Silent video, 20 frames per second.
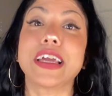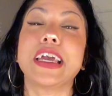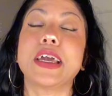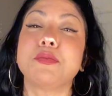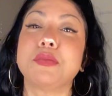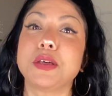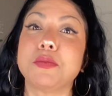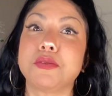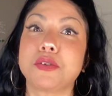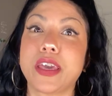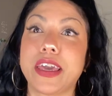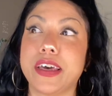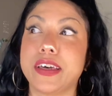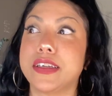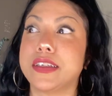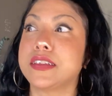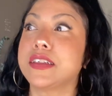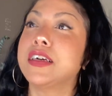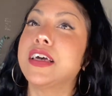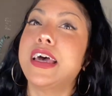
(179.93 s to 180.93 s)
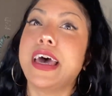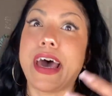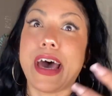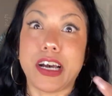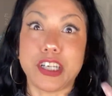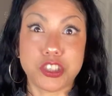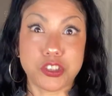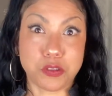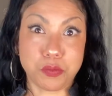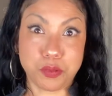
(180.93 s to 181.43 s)
And people can
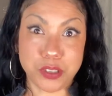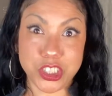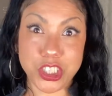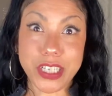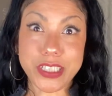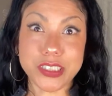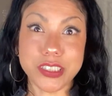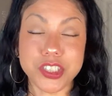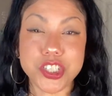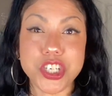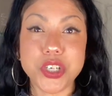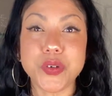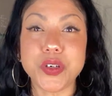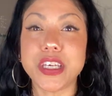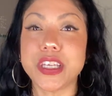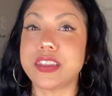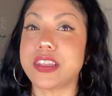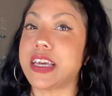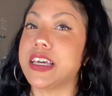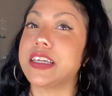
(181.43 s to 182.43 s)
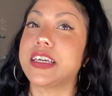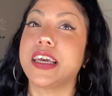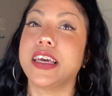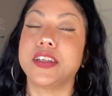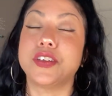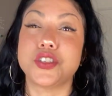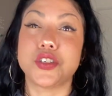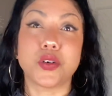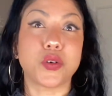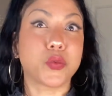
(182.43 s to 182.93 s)
astral project into it. They
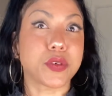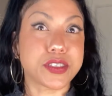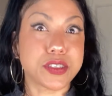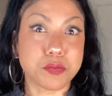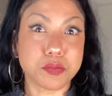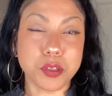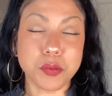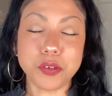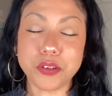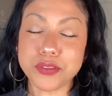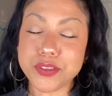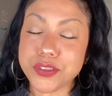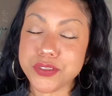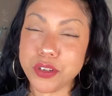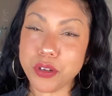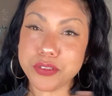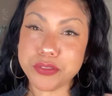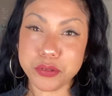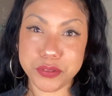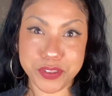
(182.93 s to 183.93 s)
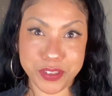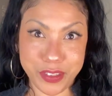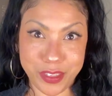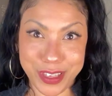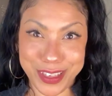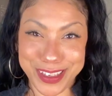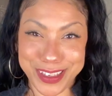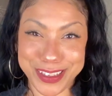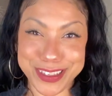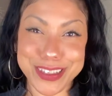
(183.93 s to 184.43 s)
can do it with subliminals. There's all sorts of
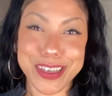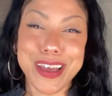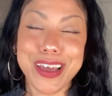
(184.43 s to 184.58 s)
things